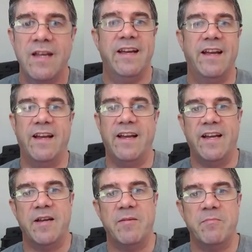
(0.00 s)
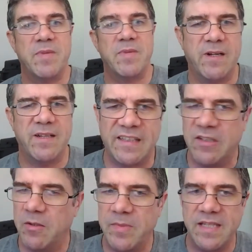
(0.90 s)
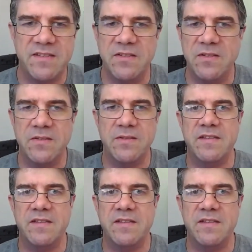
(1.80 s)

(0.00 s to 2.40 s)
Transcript: Um, my granddad got me into,